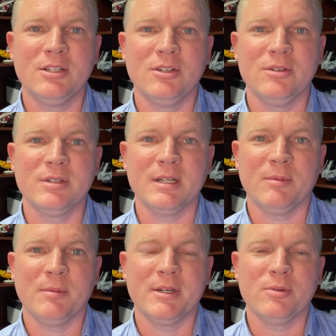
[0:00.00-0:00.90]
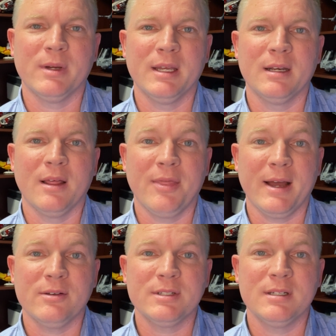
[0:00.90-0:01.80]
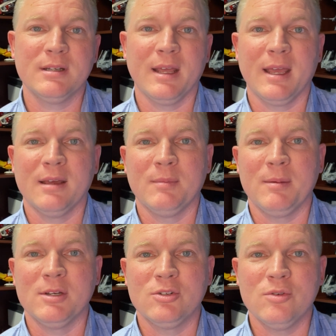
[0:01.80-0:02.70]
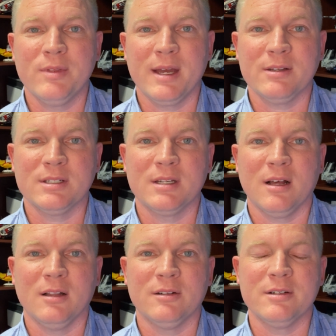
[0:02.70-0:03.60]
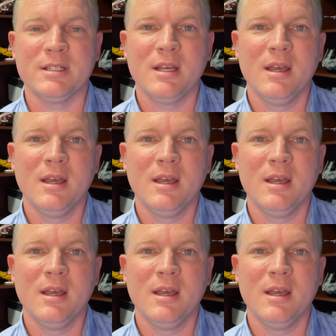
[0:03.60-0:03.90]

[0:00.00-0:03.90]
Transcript: to somewhere between $1,000 and maybe $2,000